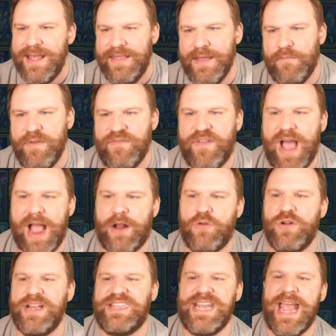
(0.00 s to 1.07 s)
Then we've got
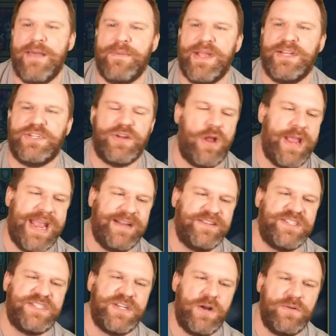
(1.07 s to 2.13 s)
crit damage in
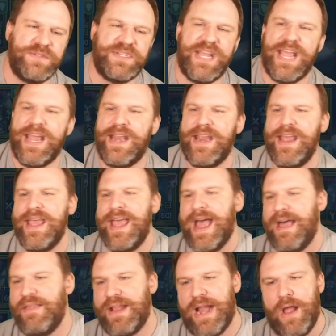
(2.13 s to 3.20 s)
Stone Skin,
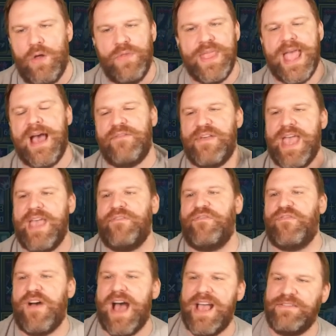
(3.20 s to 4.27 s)
and then I only have a
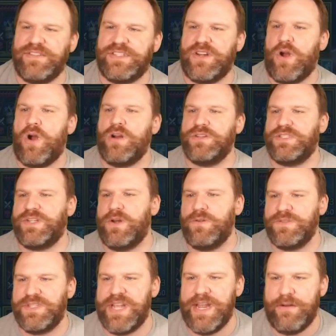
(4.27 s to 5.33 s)
5-star
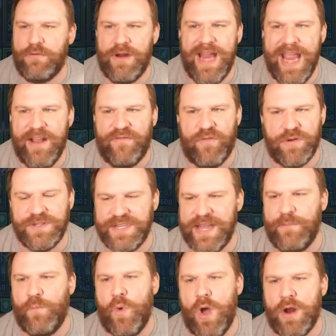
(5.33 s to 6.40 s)
Stone Skin ring for
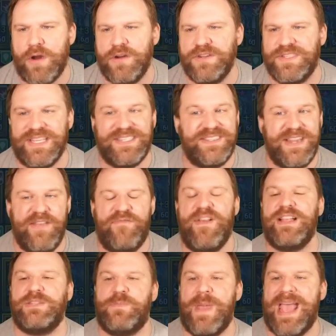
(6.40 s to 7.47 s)
Skinwalkers that's
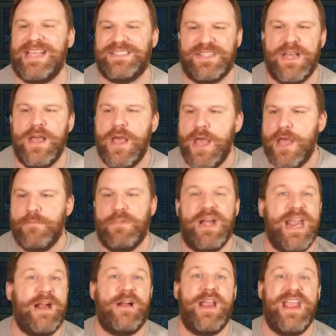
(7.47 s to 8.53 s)
defense based, but
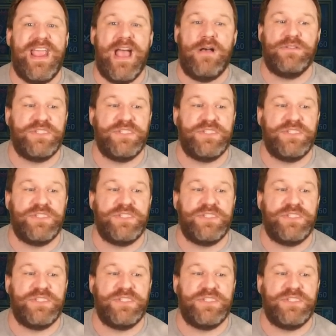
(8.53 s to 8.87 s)
here you go.